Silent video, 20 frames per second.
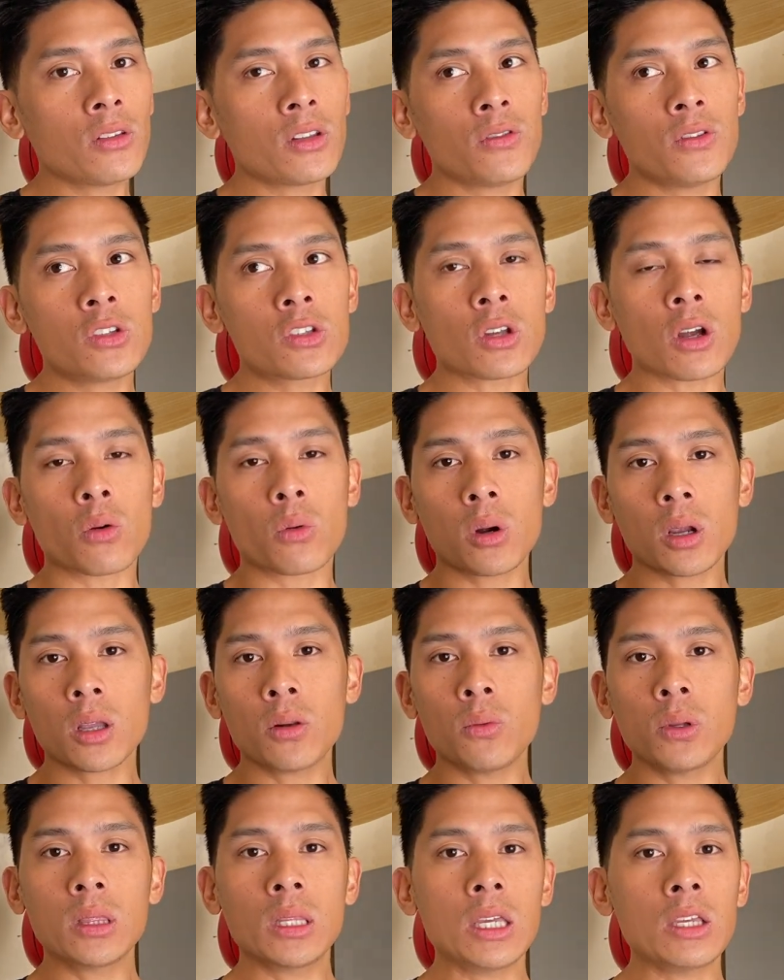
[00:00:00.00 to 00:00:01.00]
If you start working
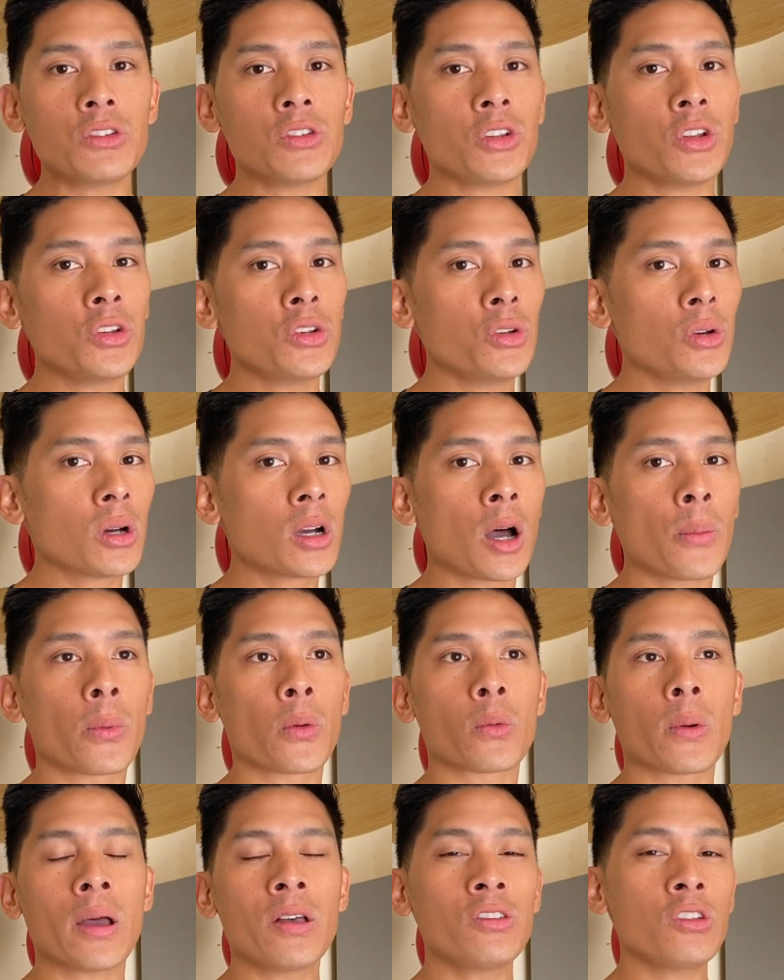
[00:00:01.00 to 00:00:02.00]
with these and you do a couple
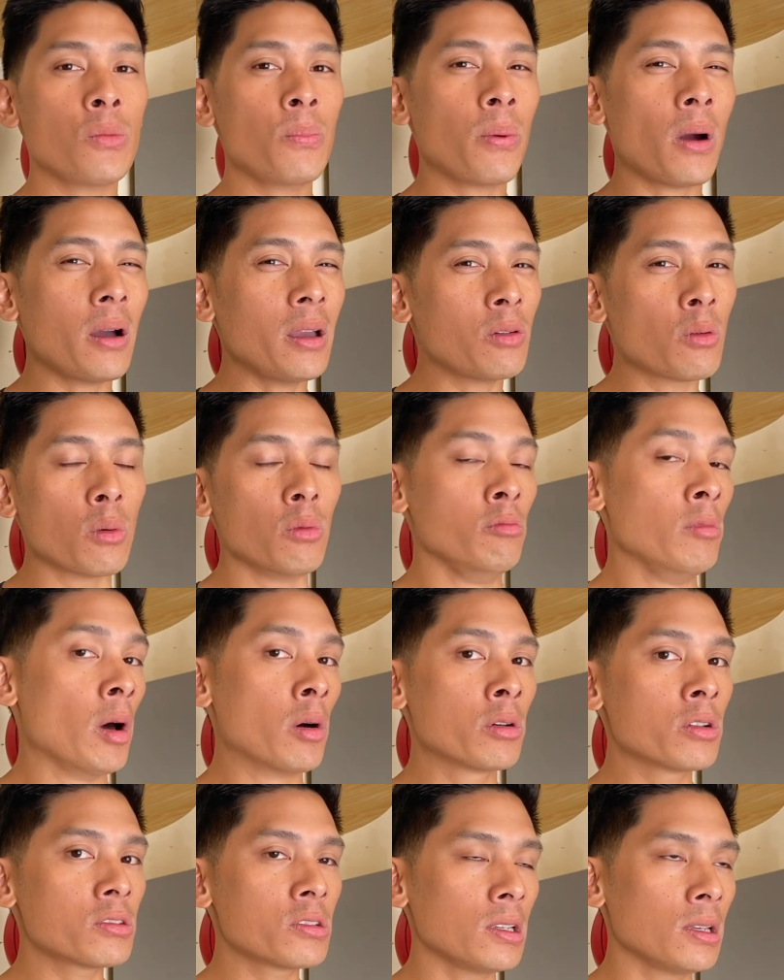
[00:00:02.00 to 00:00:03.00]
rounds, you probably won't
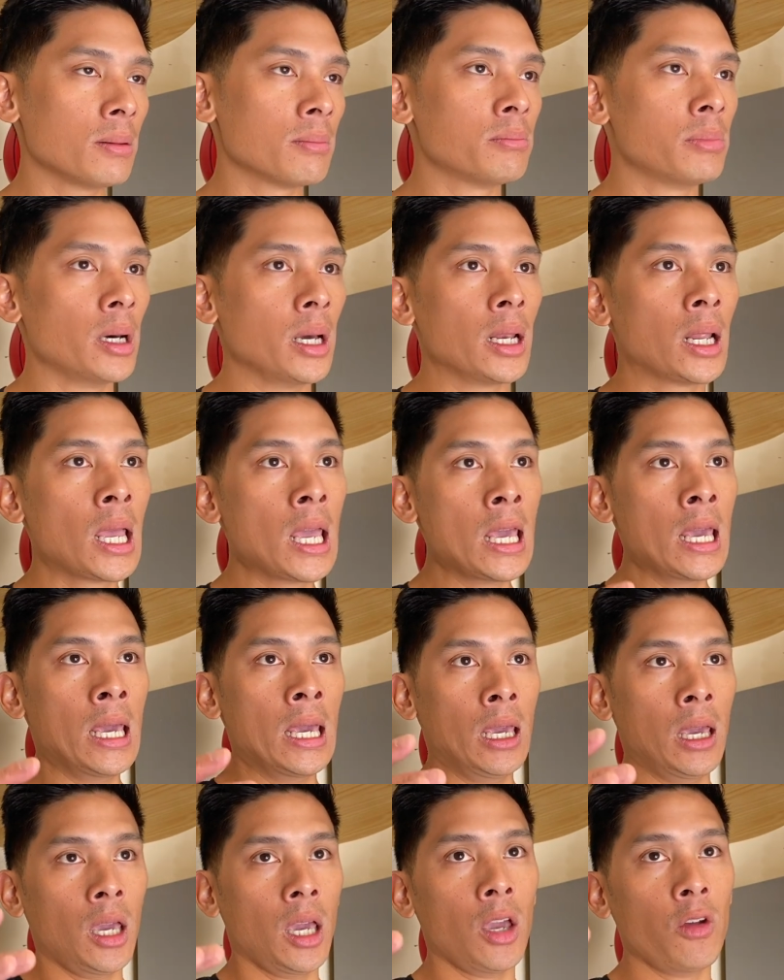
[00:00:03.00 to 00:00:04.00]
notice it. But
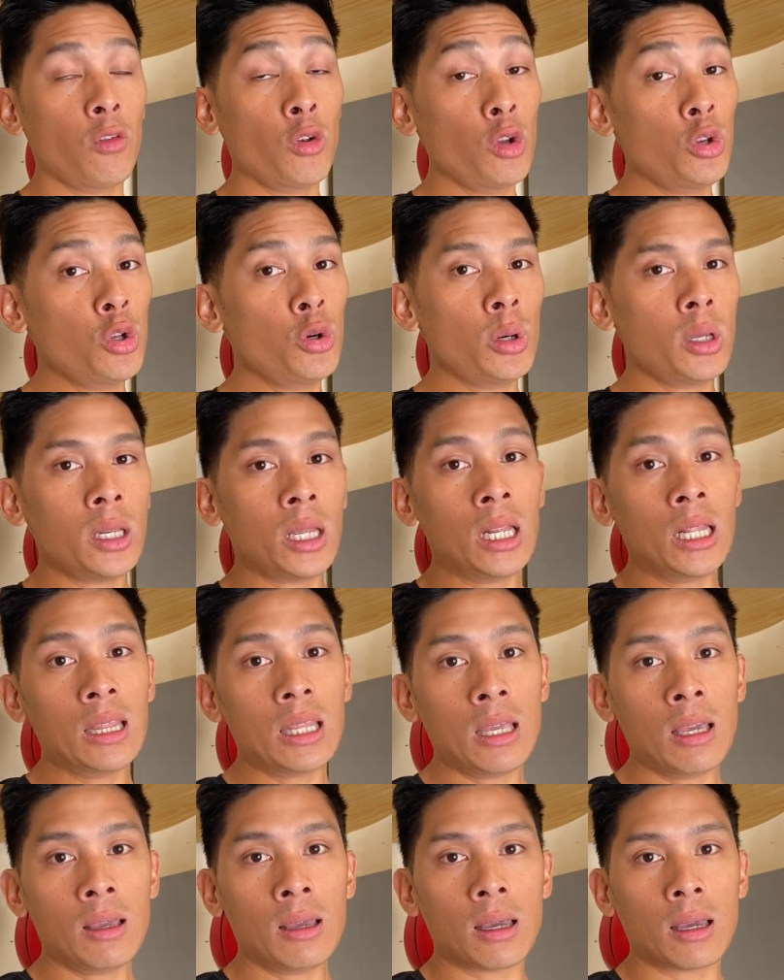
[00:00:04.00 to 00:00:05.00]
if you're doing any
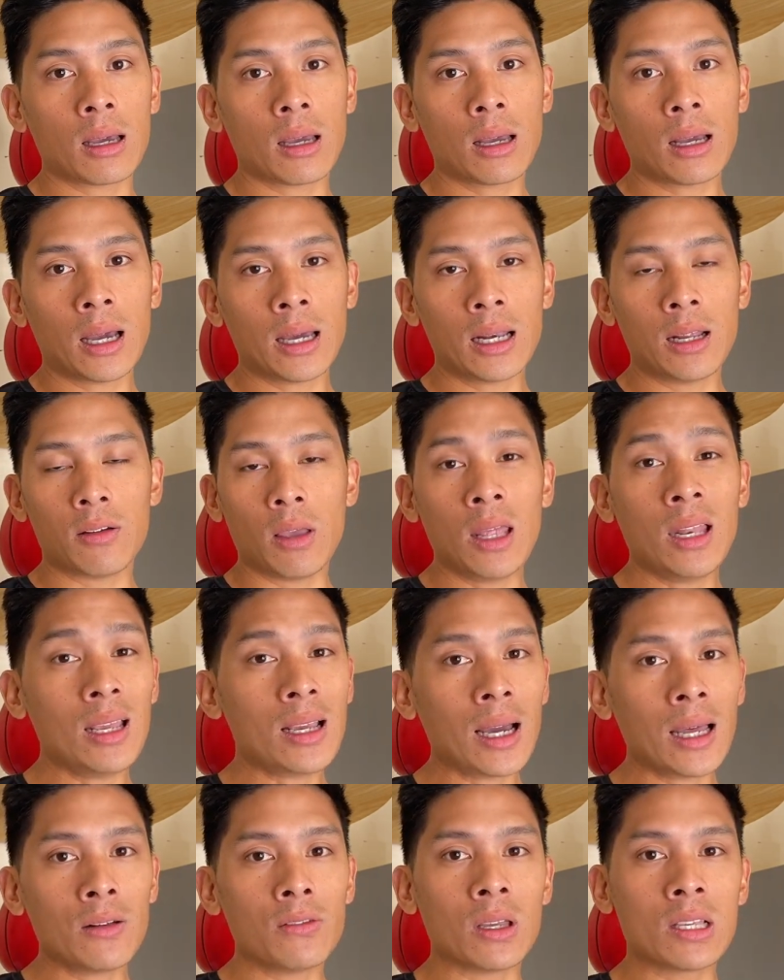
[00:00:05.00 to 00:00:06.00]
kind
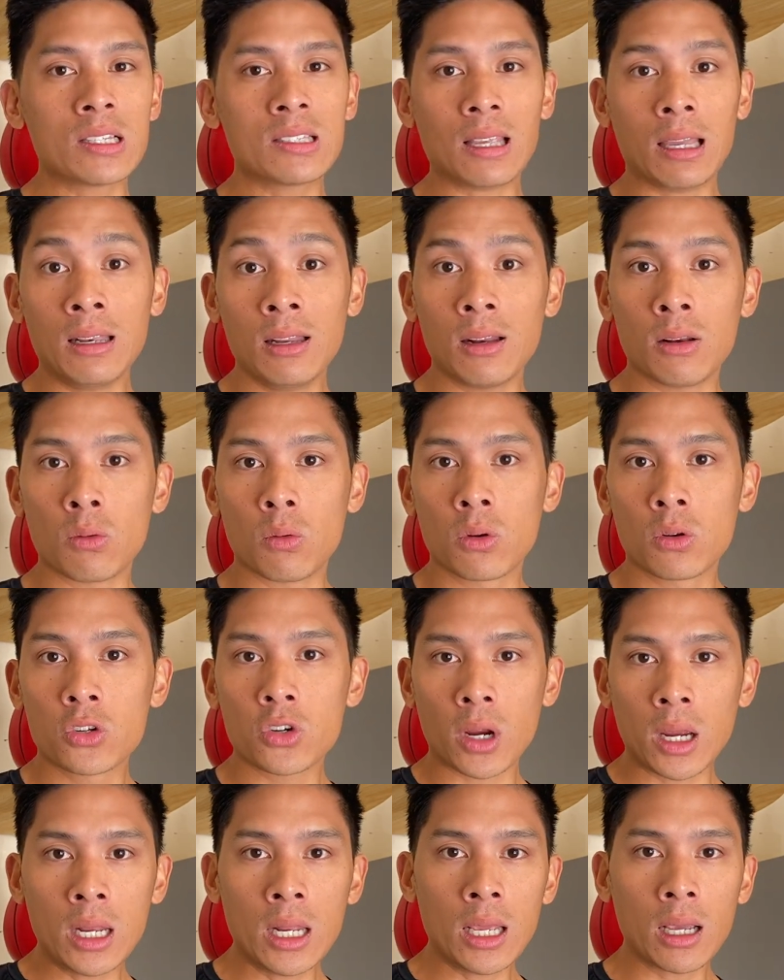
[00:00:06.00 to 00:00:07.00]
of extended
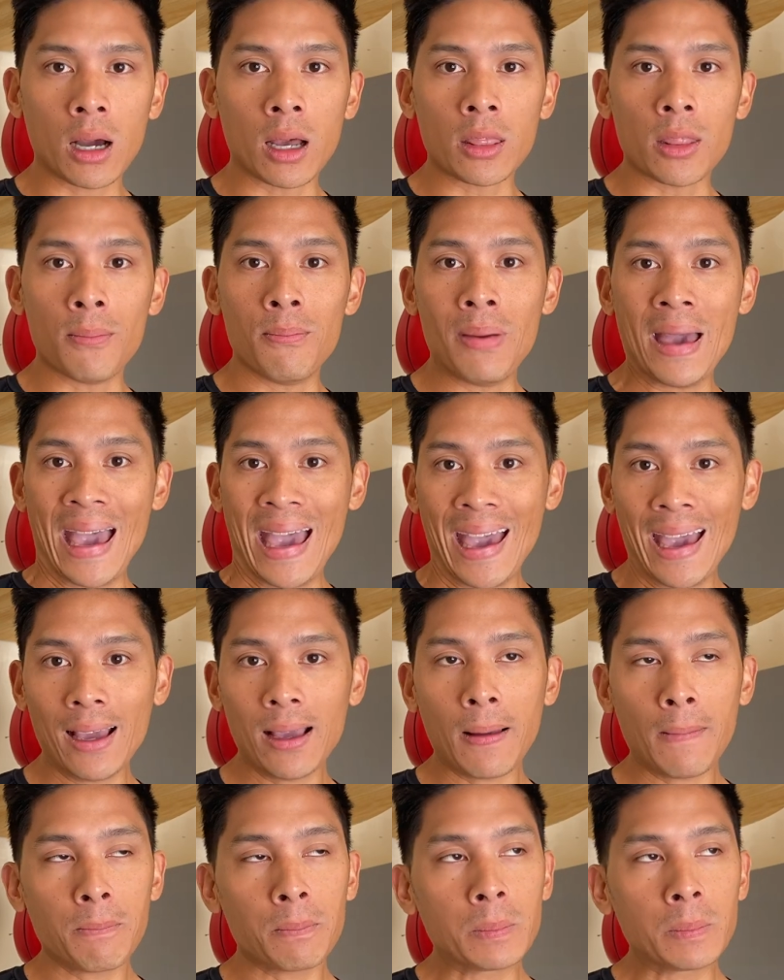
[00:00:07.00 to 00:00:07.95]
training on the bag,